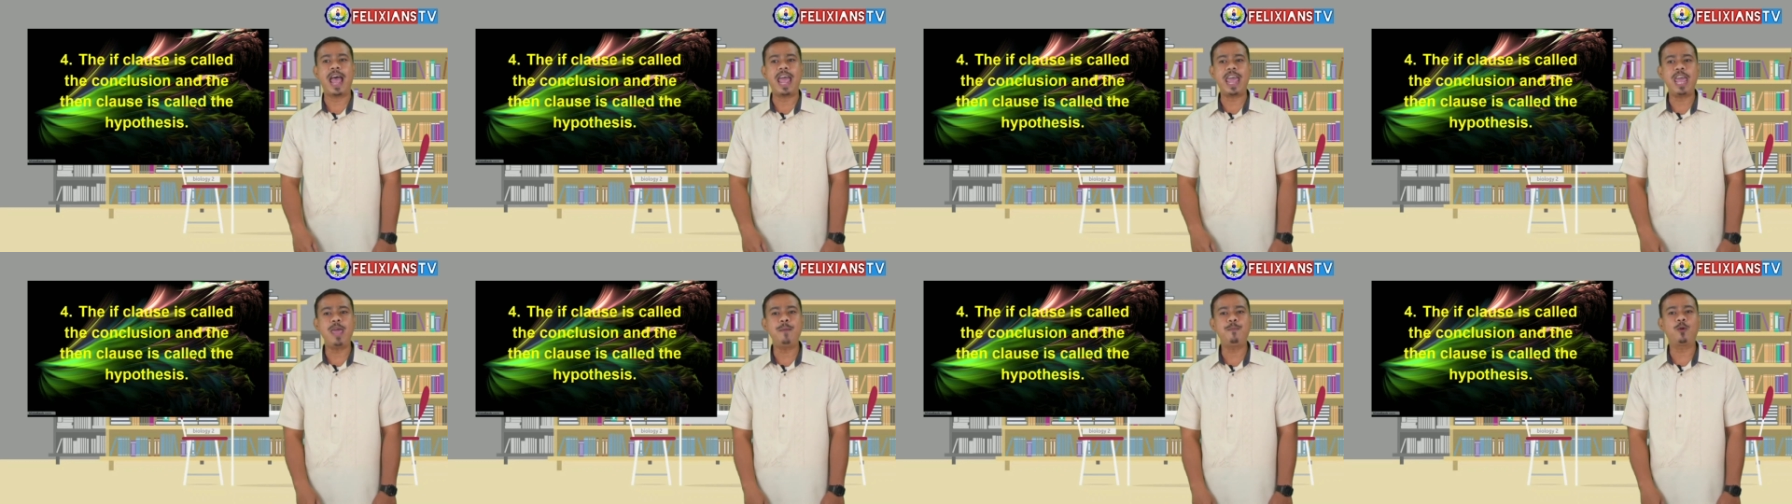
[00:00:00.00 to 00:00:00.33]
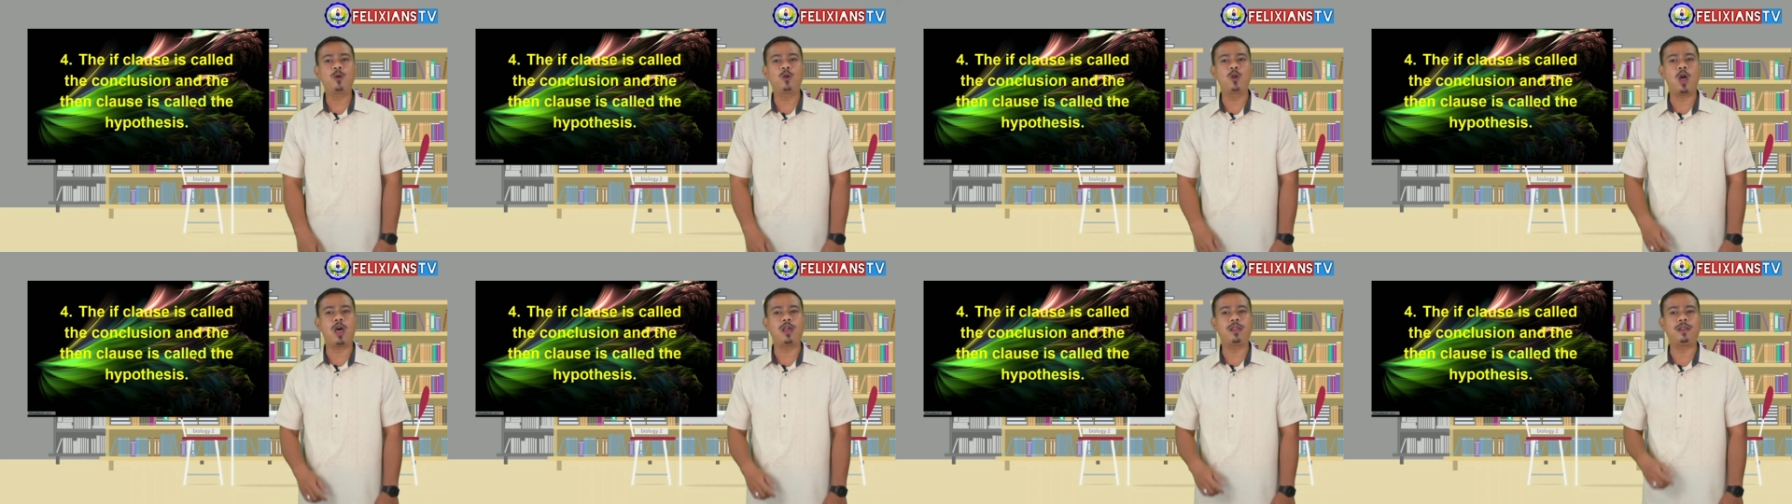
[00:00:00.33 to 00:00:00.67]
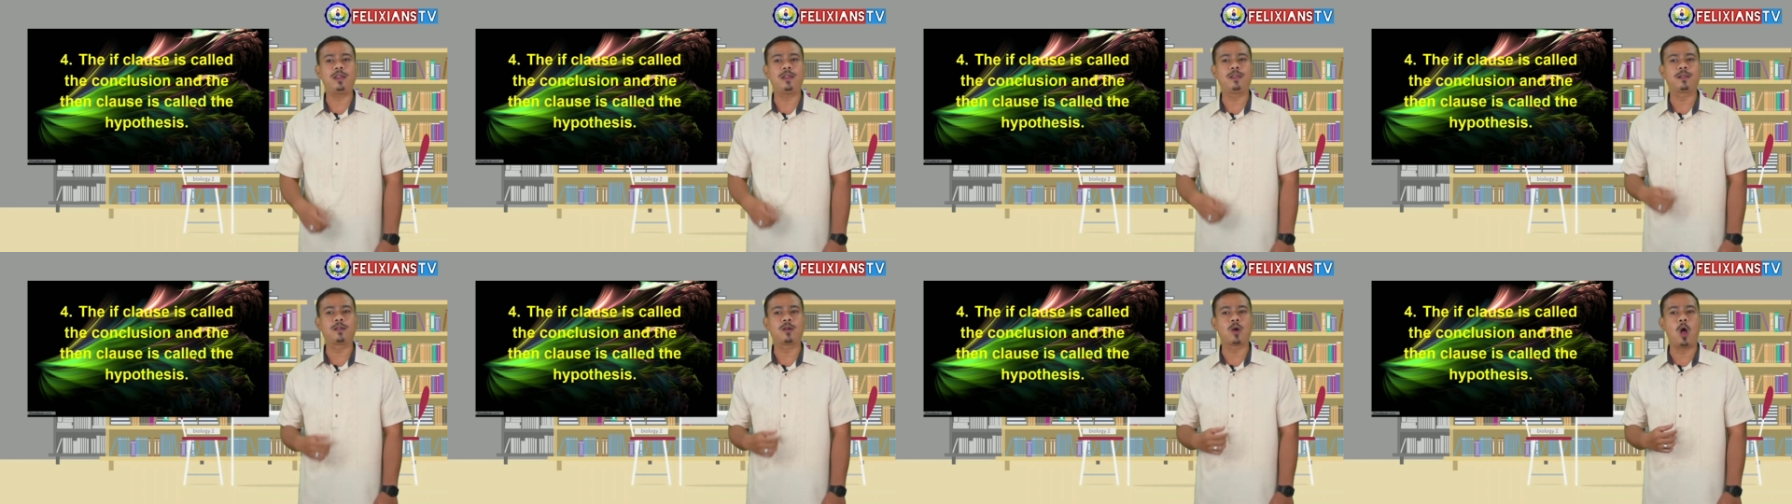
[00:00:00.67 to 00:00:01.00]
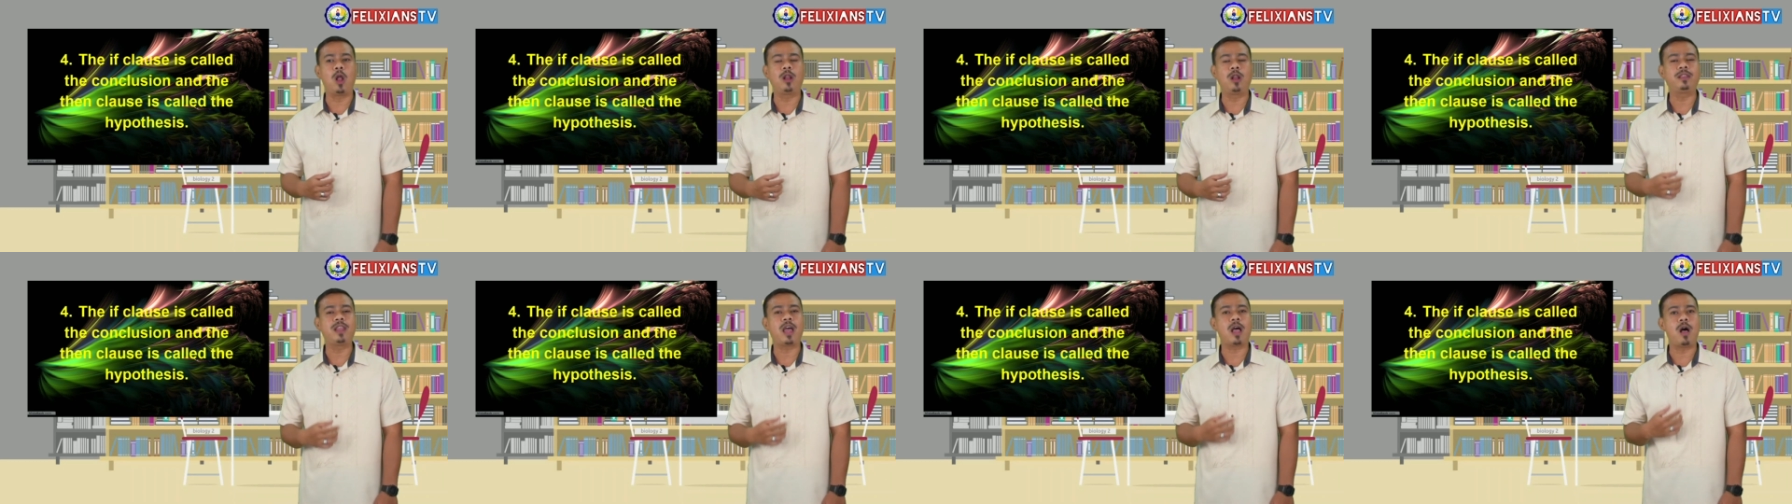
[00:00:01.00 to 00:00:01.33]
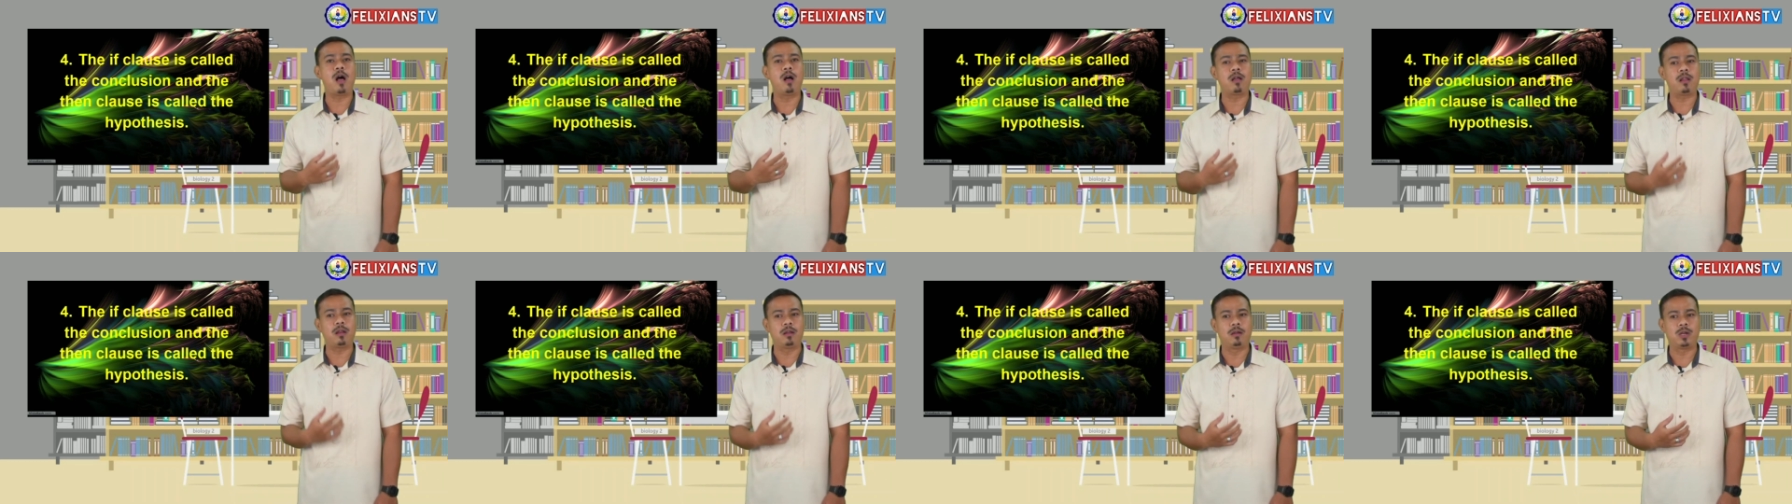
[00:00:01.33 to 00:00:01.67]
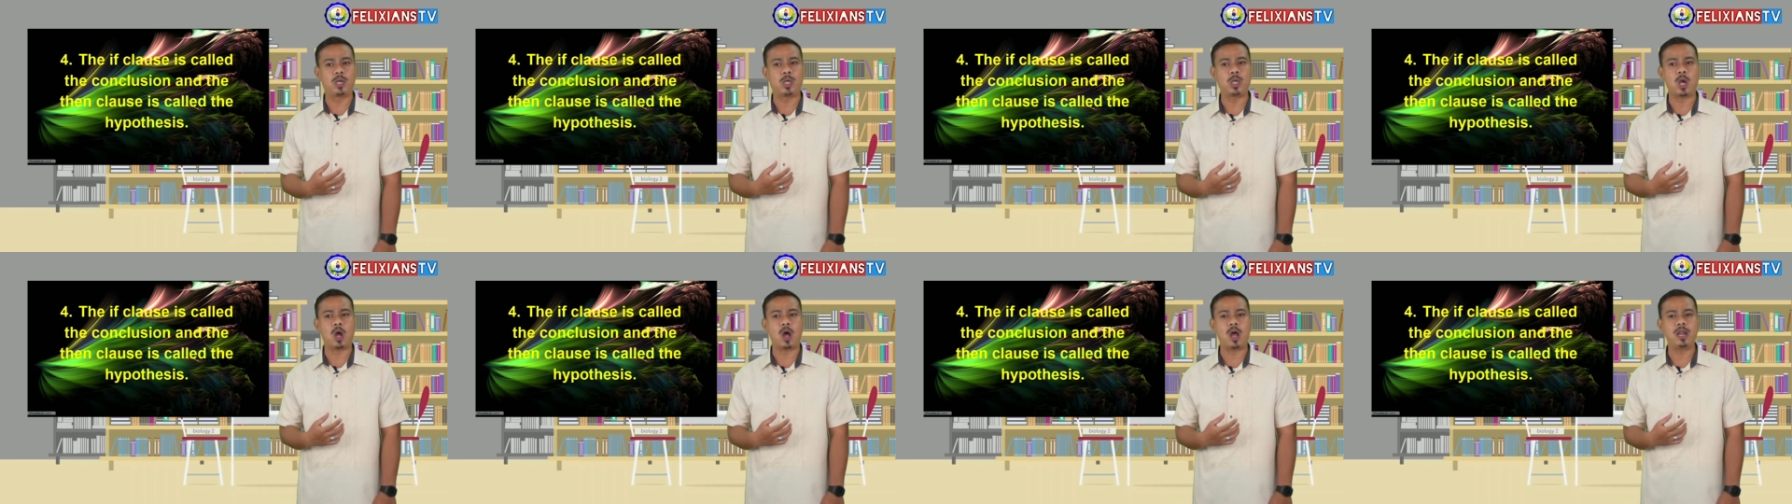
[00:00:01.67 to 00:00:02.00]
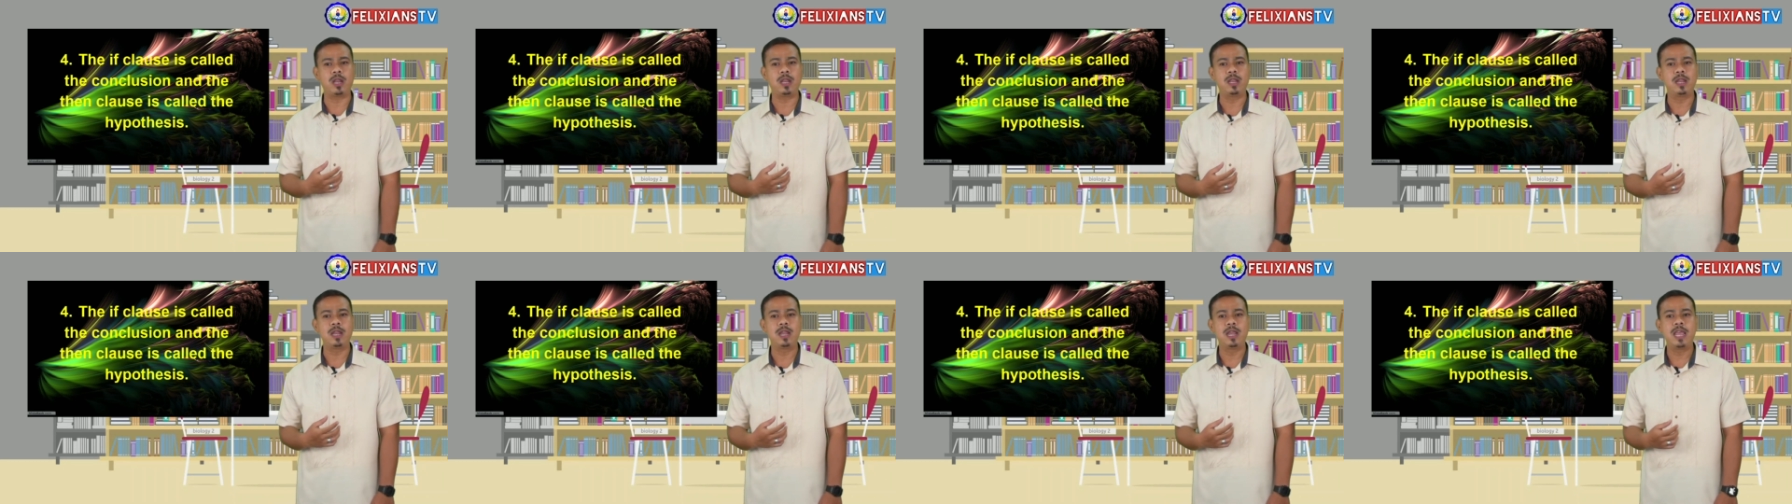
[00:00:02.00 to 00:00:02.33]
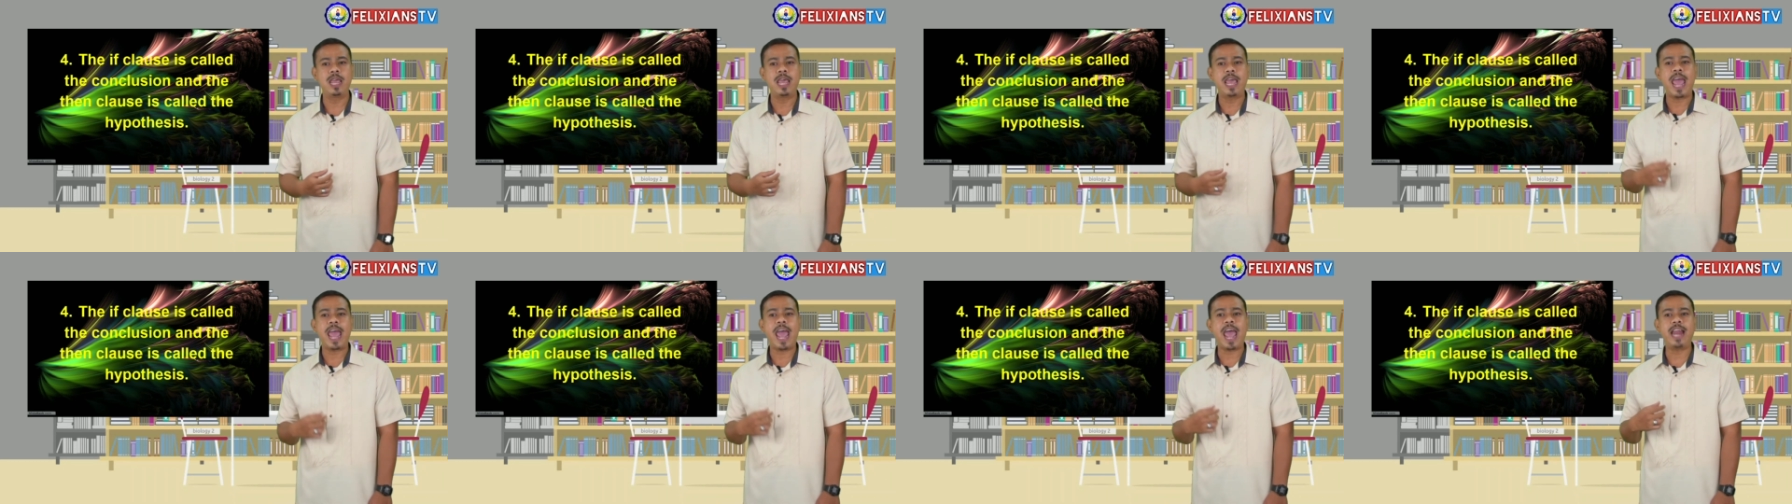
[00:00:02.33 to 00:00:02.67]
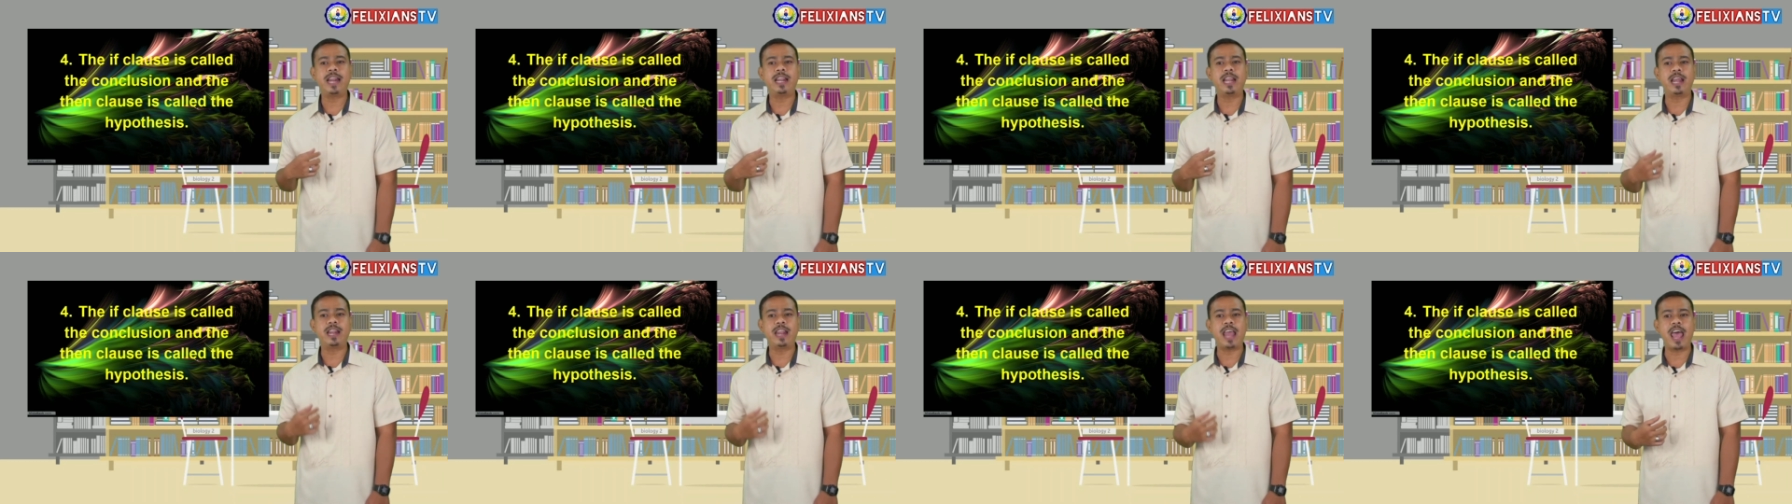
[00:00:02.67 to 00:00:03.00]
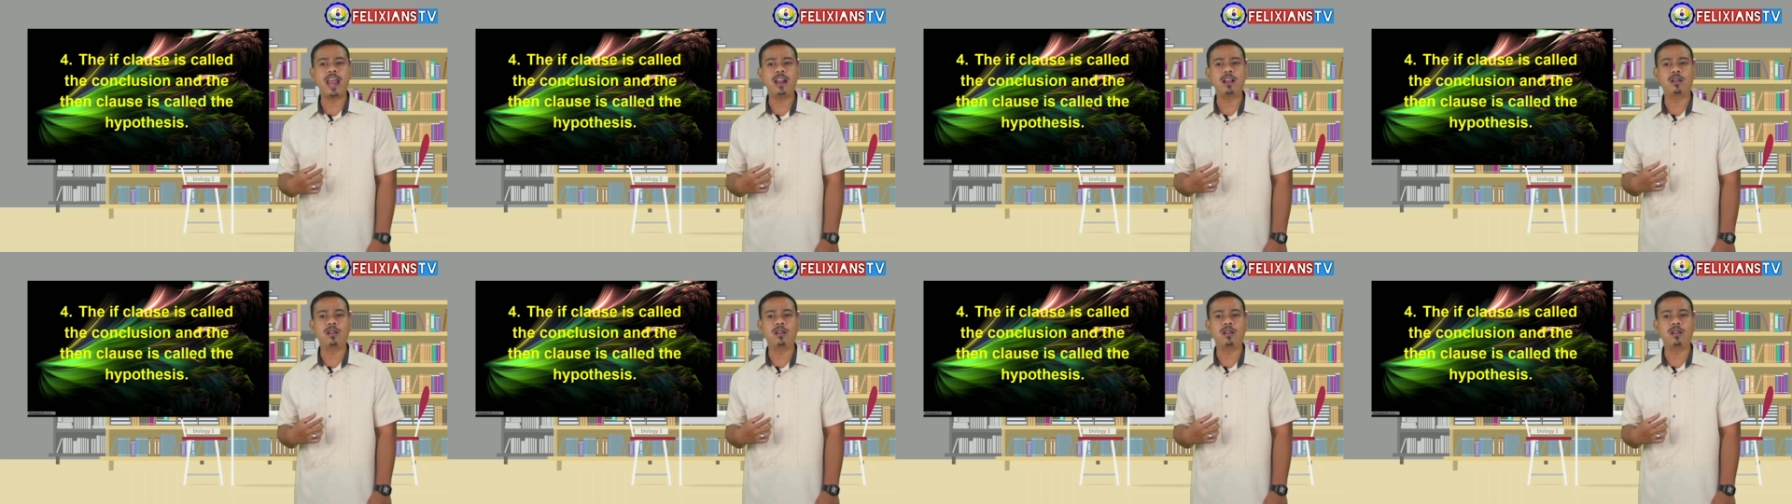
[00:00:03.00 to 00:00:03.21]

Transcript: The if clause is called the conclusion and the